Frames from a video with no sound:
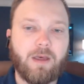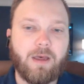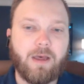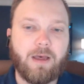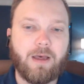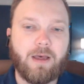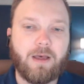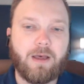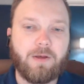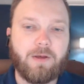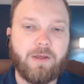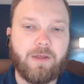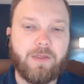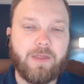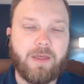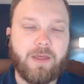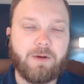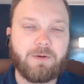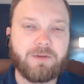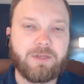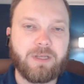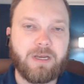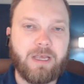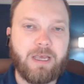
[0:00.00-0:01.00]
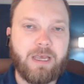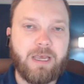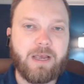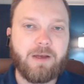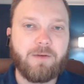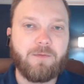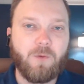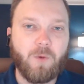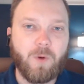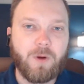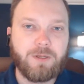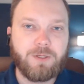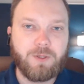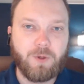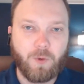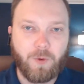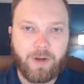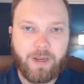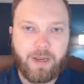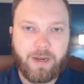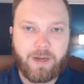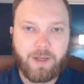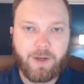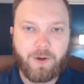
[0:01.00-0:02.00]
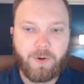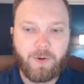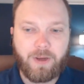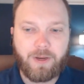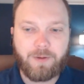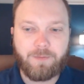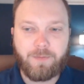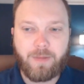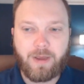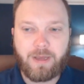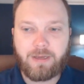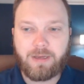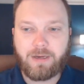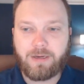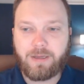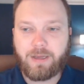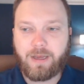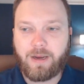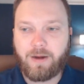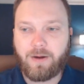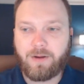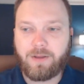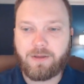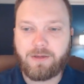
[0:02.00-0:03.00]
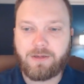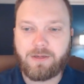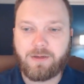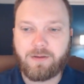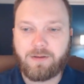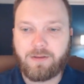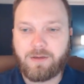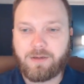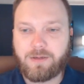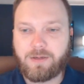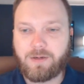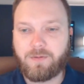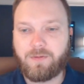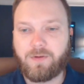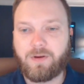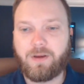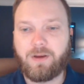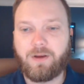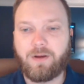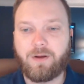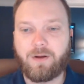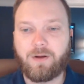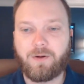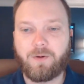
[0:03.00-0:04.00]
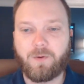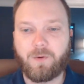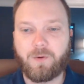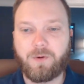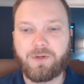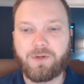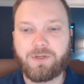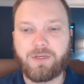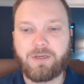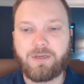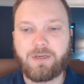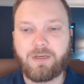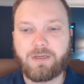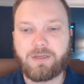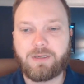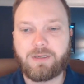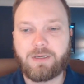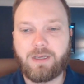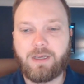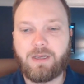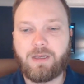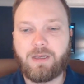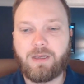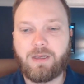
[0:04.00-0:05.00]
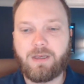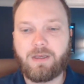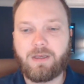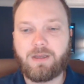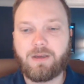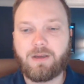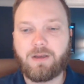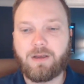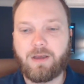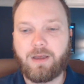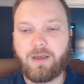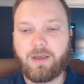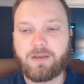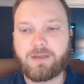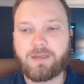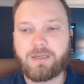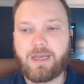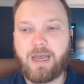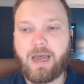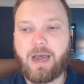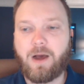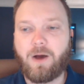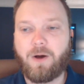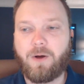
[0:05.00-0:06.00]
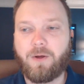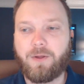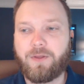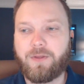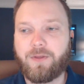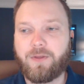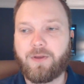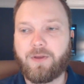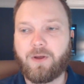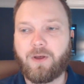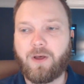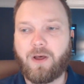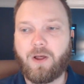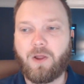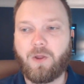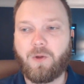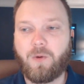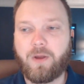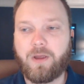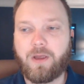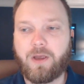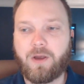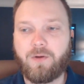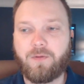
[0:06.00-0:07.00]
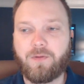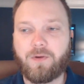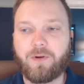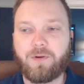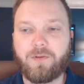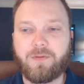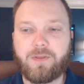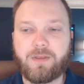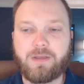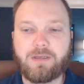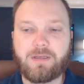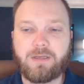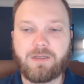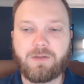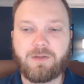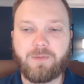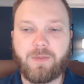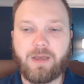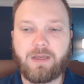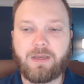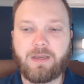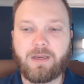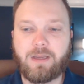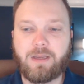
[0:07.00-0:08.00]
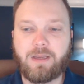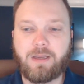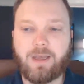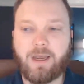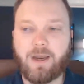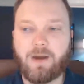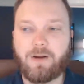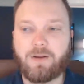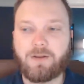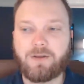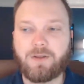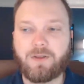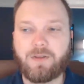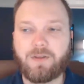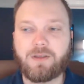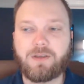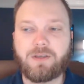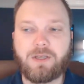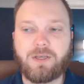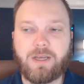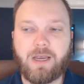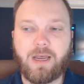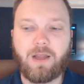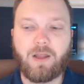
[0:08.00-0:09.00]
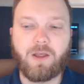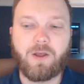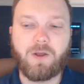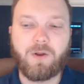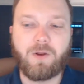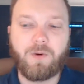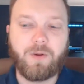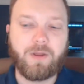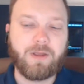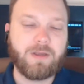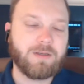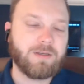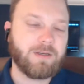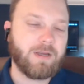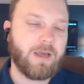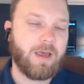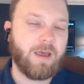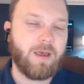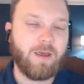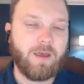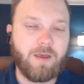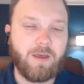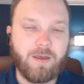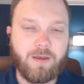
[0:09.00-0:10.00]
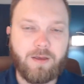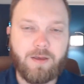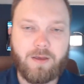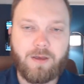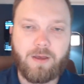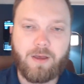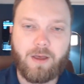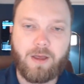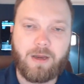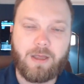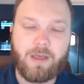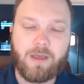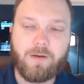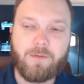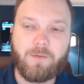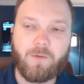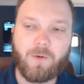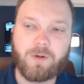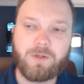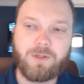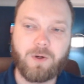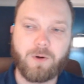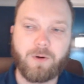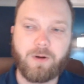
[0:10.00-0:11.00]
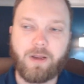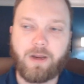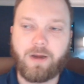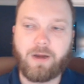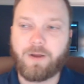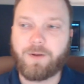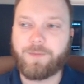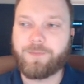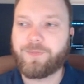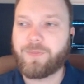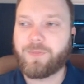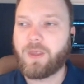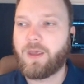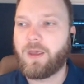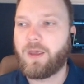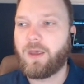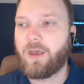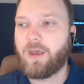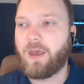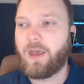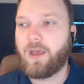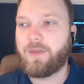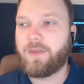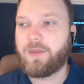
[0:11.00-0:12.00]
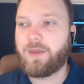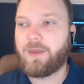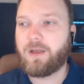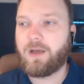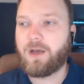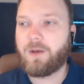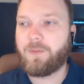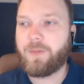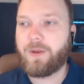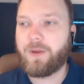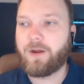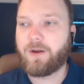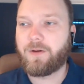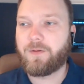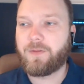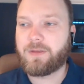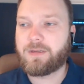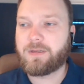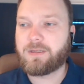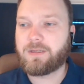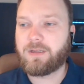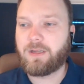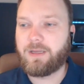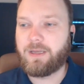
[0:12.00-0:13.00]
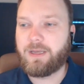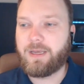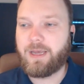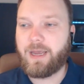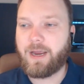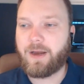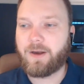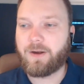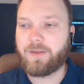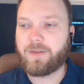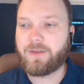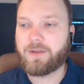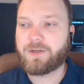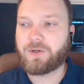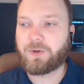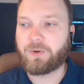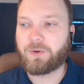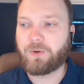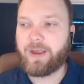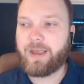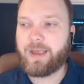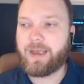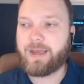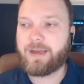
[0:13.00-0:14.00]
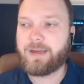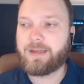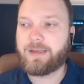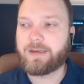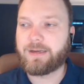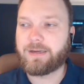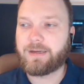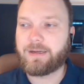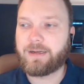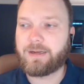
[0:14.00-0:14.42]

And that was an EF1 tornado in Macon County. So this over here where you see Tuskegee and south all the way over, this is Macon County. So this yellow is an EF1 tornado. And then up here, this is Lee County. This red